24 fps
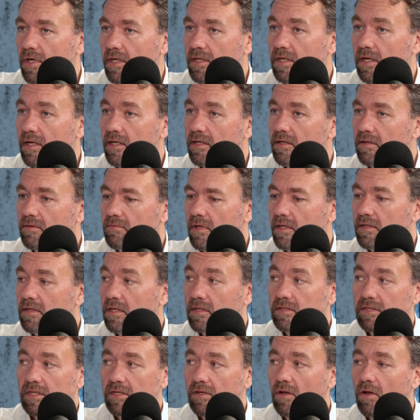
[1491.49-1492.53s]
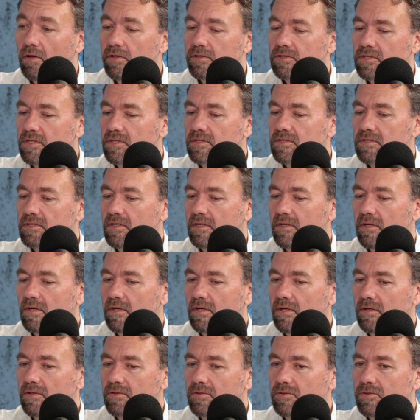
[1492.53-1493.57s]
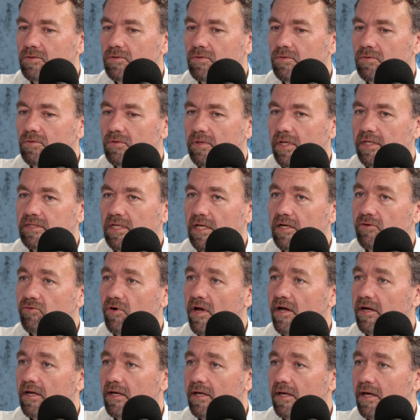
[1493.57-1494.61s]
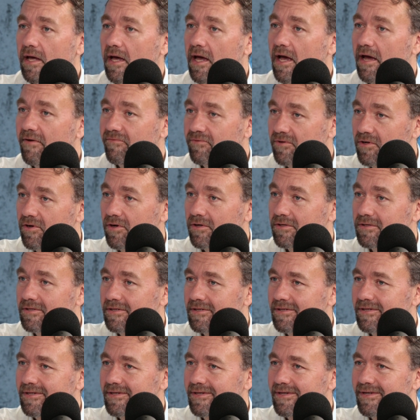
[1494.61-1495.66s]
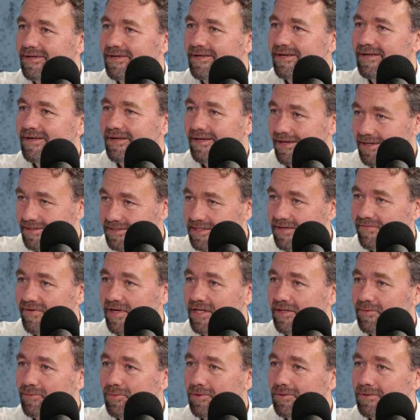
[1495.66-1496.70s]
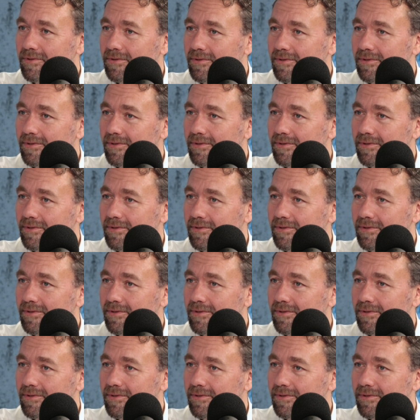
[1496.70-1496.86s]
And the technologies to, let's say, crack half the nut is available.